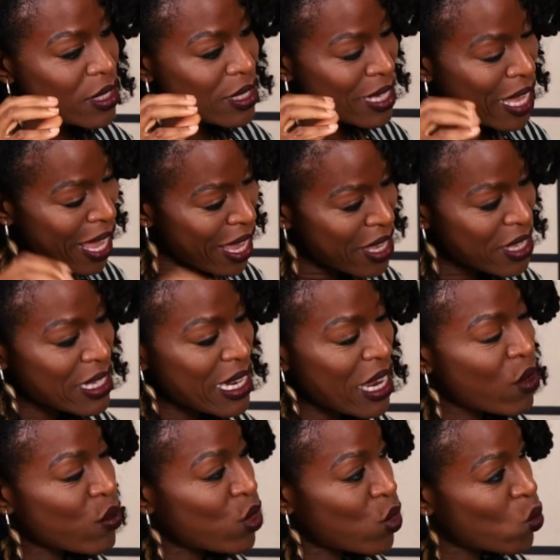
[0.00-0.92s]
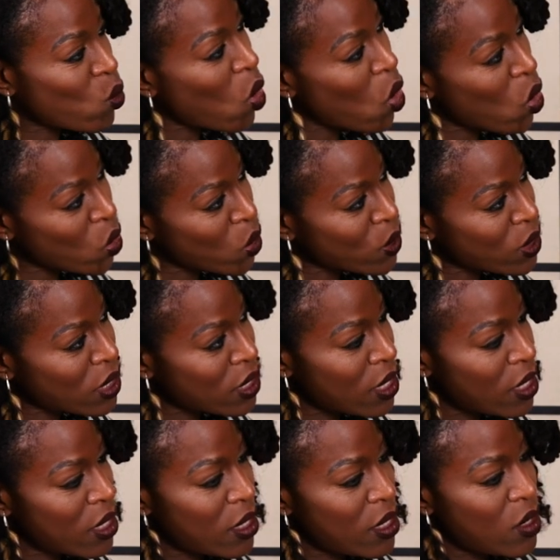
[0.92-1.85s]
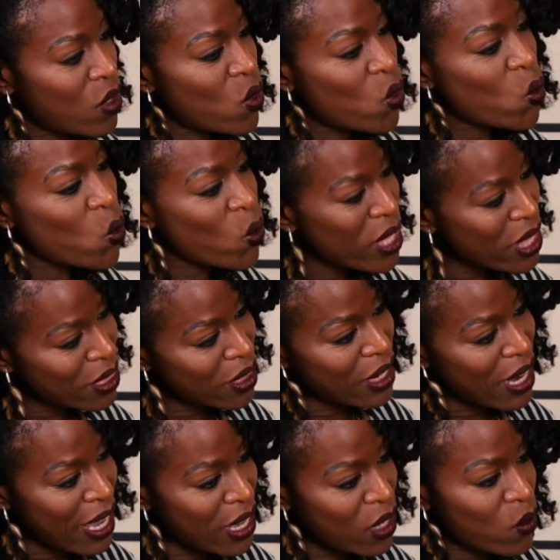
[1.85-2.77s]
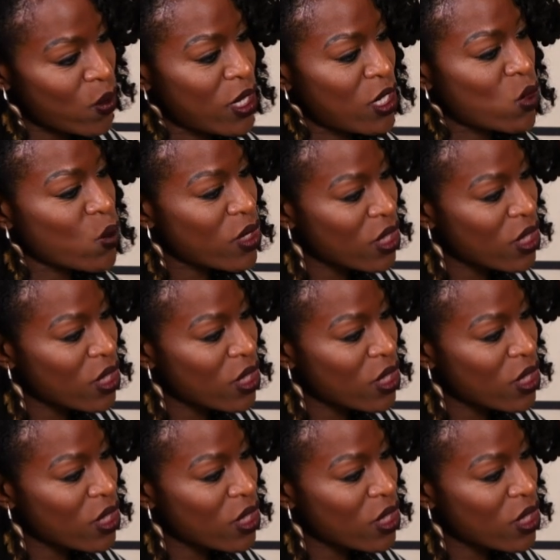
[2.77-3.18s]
take down the walls with language,